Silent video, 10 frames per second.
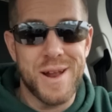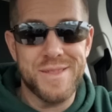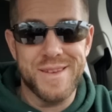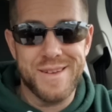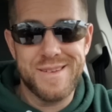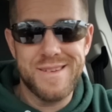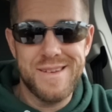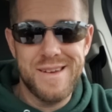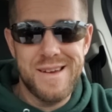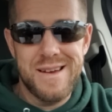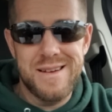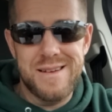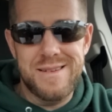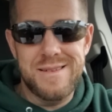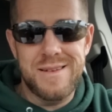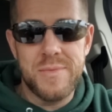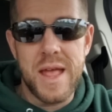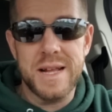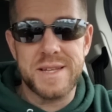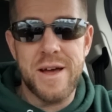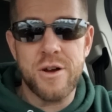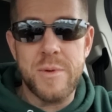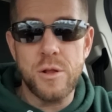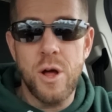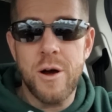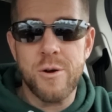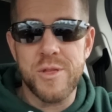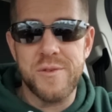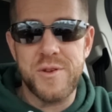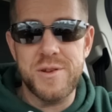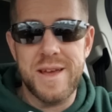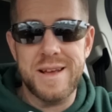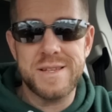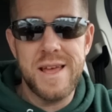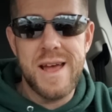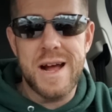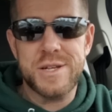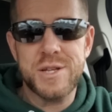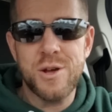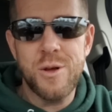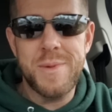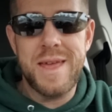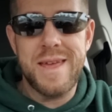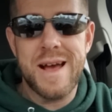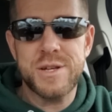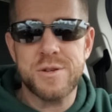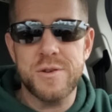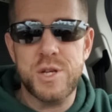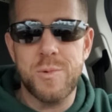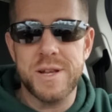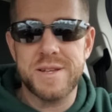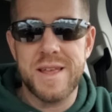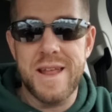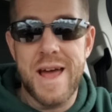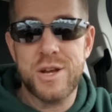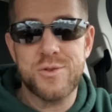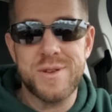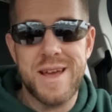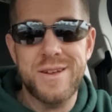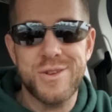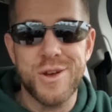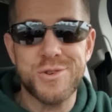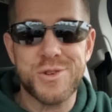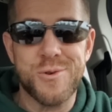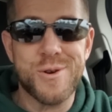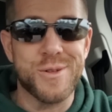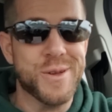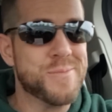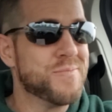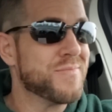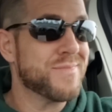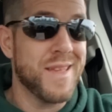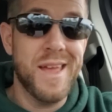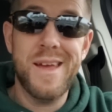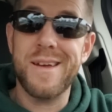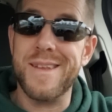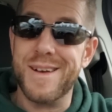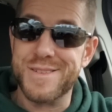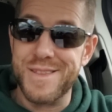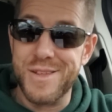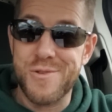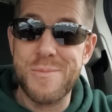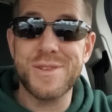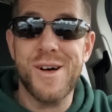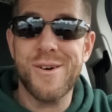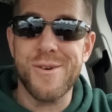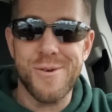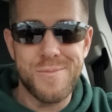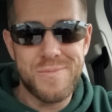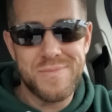I think. It's now going to be longer than a few days, and she told me he asked her if she wanted to stay an extra day to go snorkeling. Now suddenly the trip is longer.